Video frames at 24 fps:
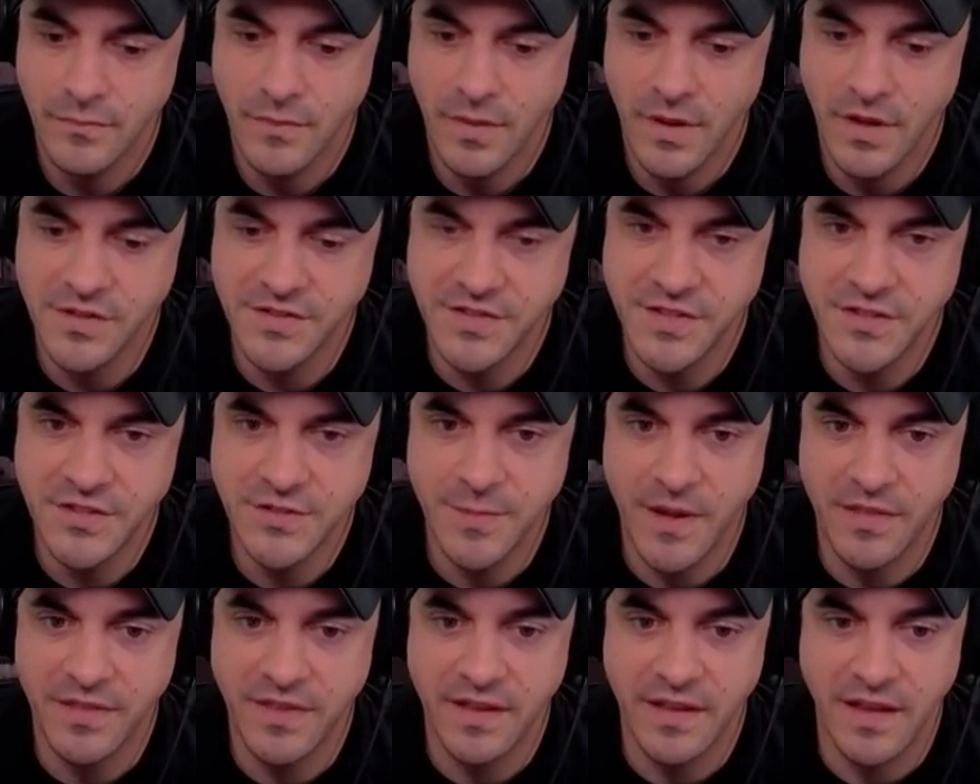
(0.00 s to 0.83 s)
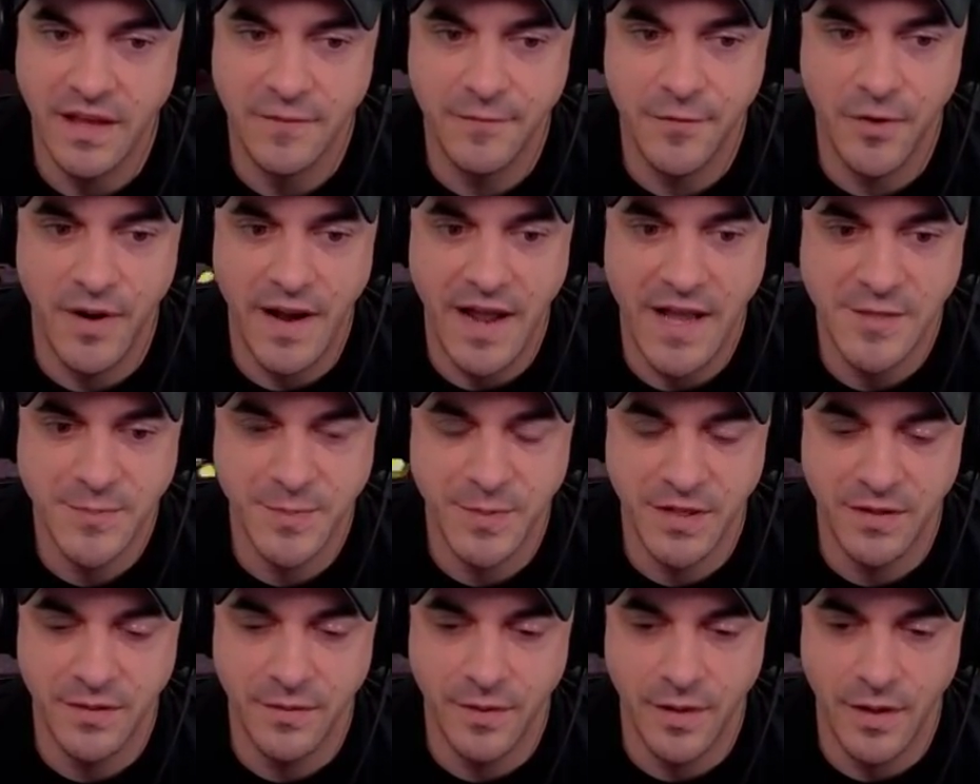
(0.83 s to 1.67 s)
Because here's my thing. Like, if you're asking
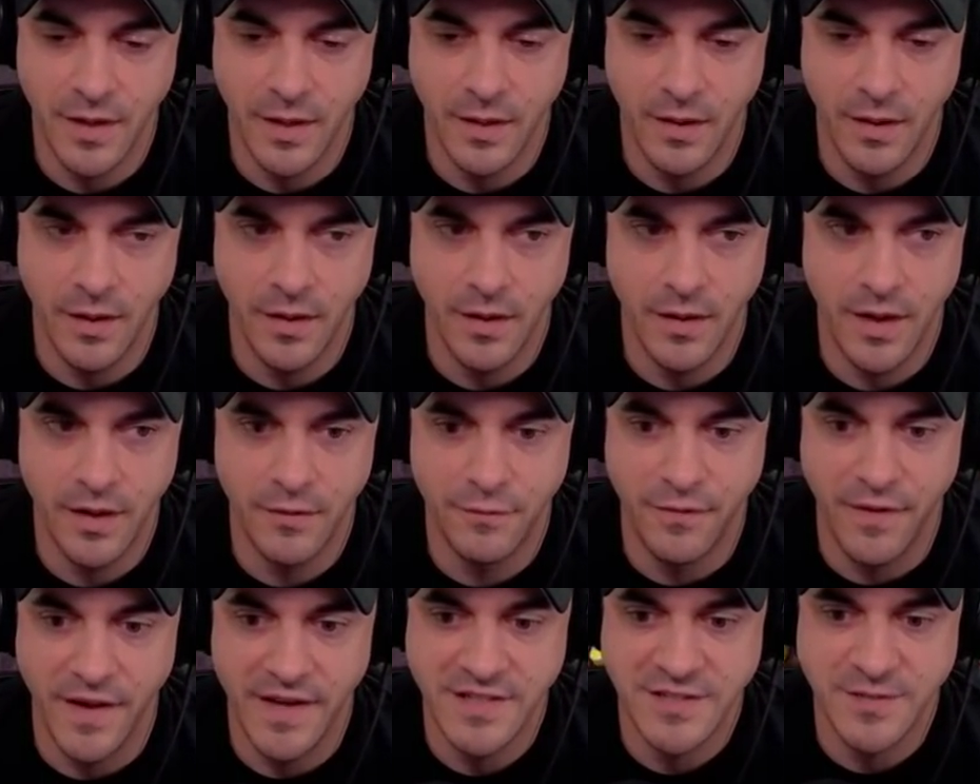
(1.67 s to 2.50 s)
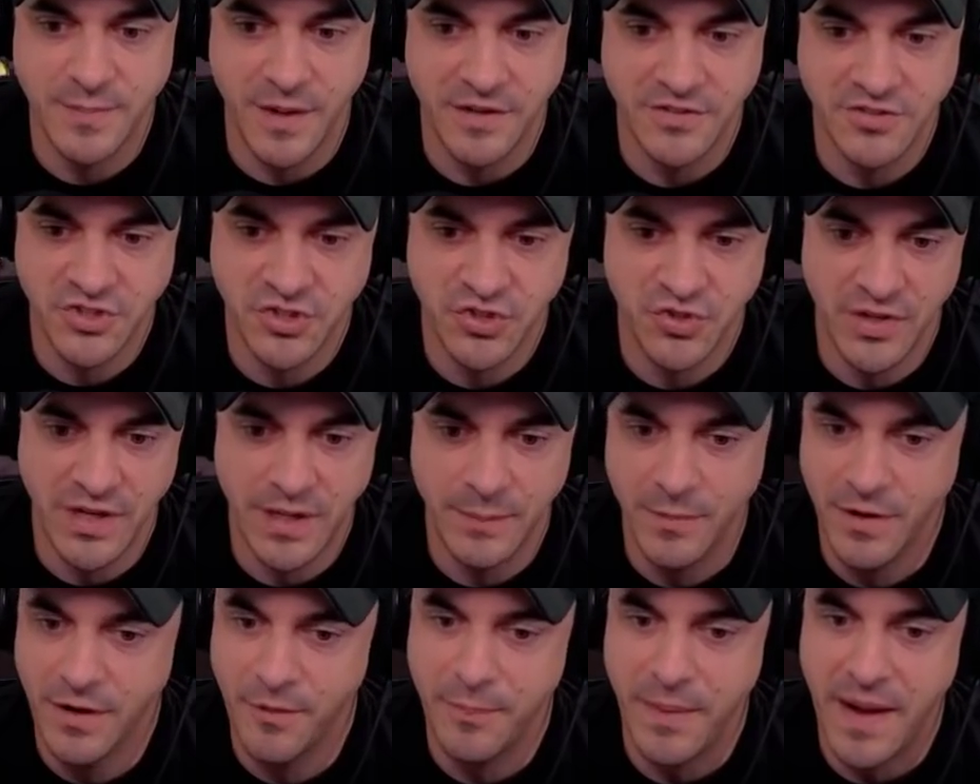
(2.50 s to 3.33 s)
me to advice about
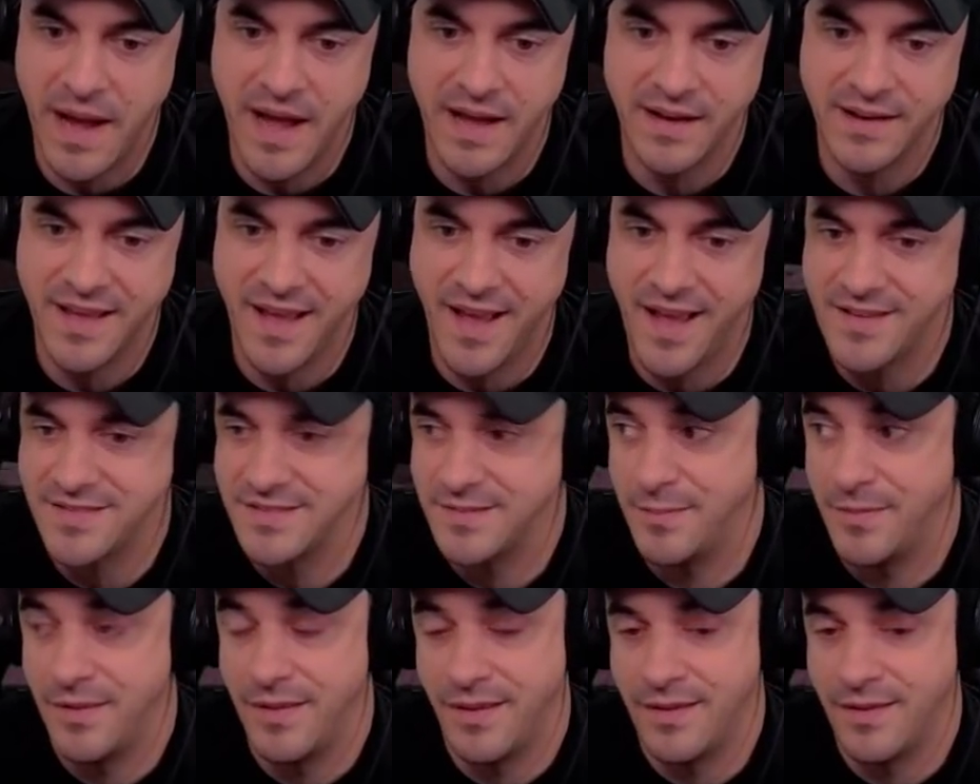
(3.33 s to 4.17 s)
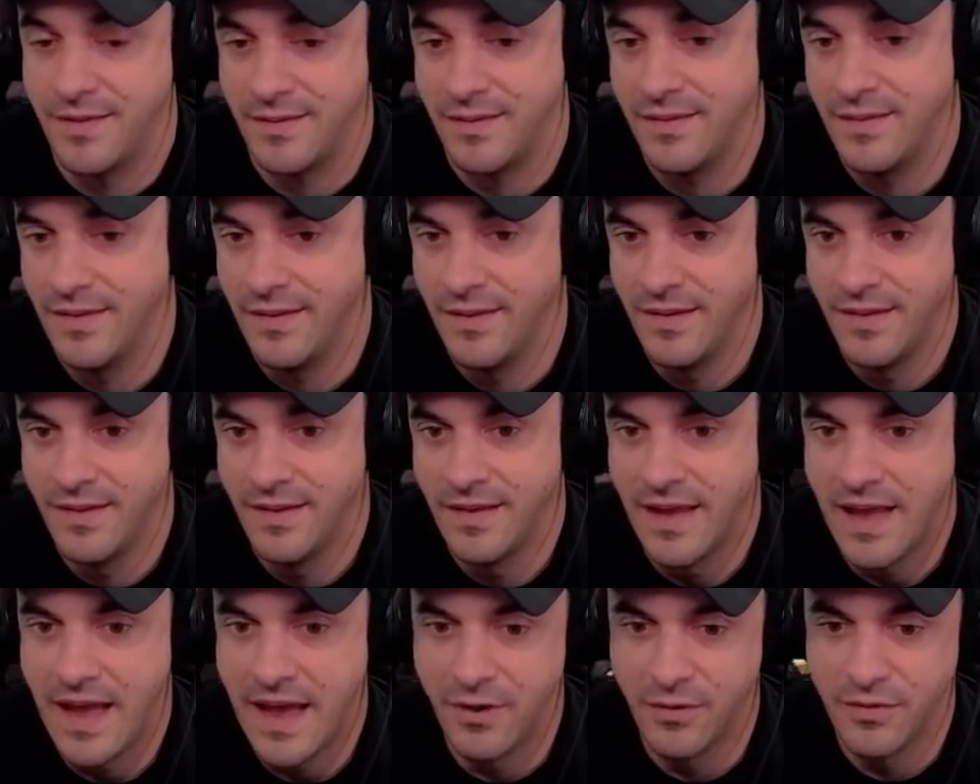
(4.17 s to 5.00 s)
streaming or podcast, and be
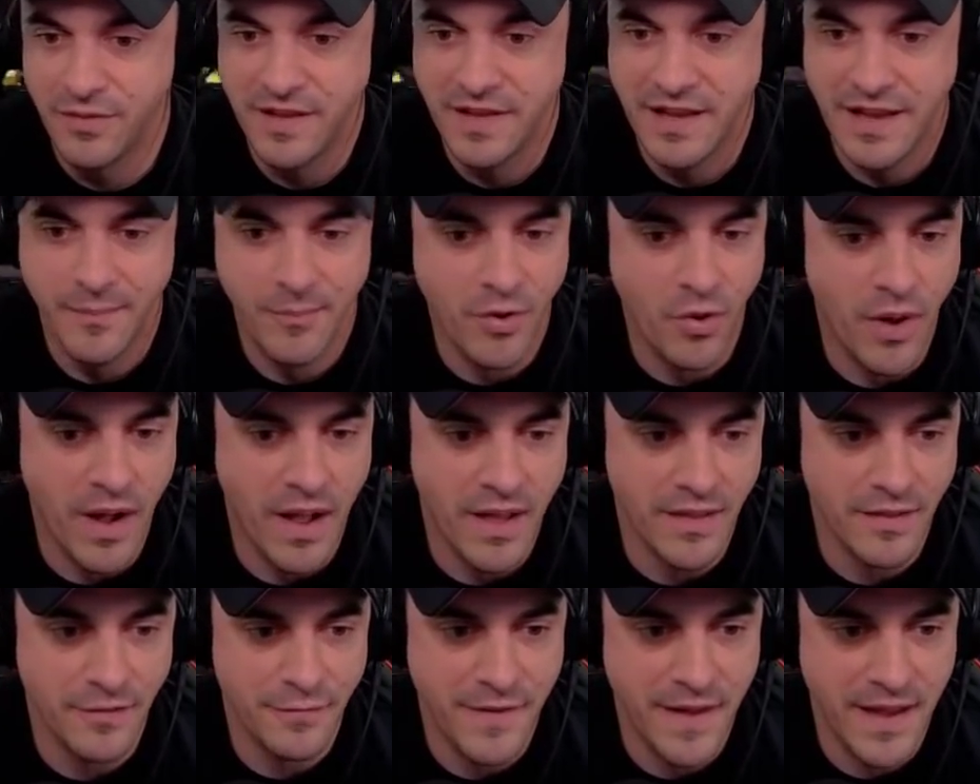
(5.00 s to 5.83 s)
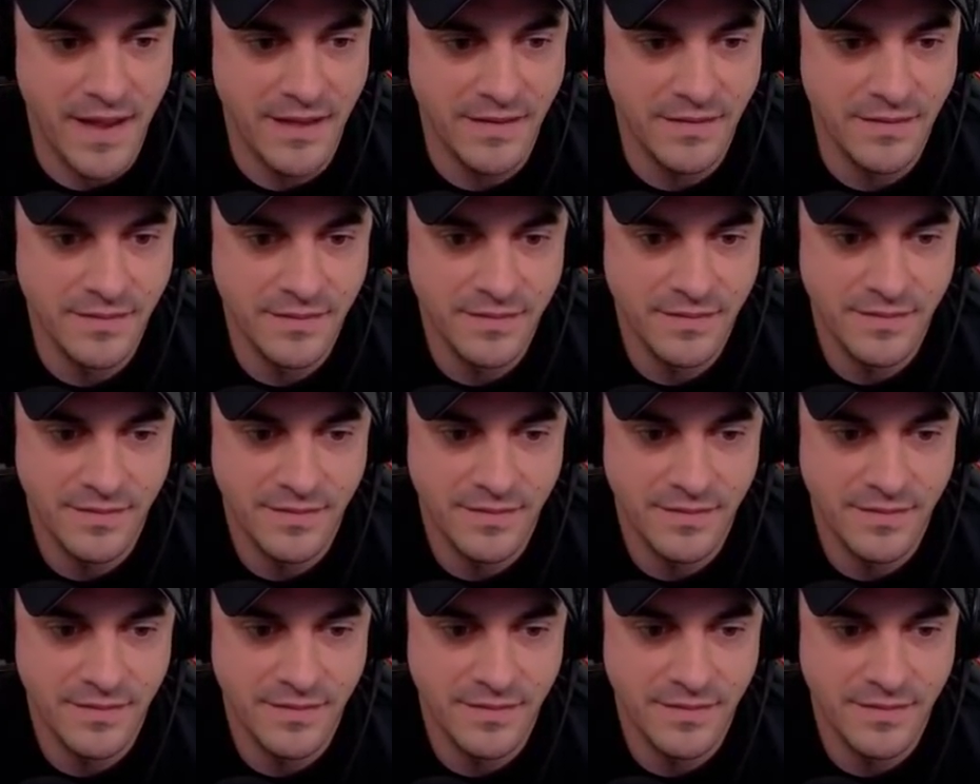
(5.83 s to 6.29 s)
like, I don't think I'm qualified.